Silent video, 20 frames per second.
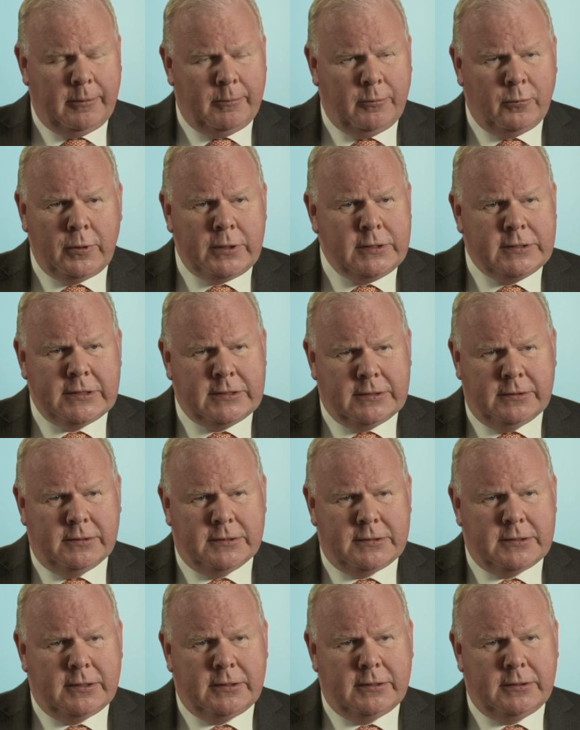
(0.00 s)
We
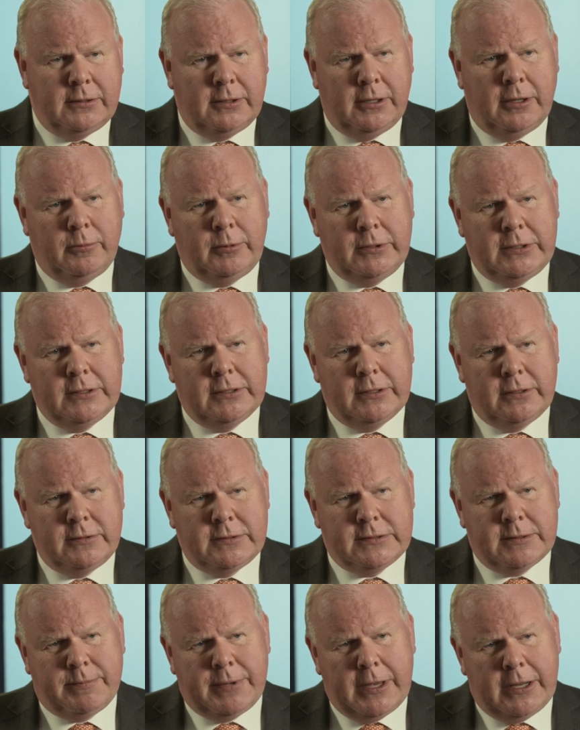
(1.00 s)
didn't. We didn't
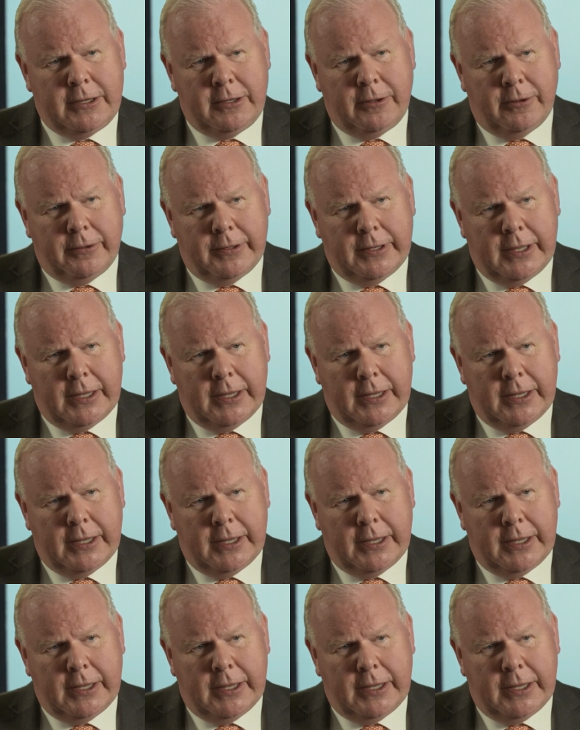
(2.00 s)
lose a penny on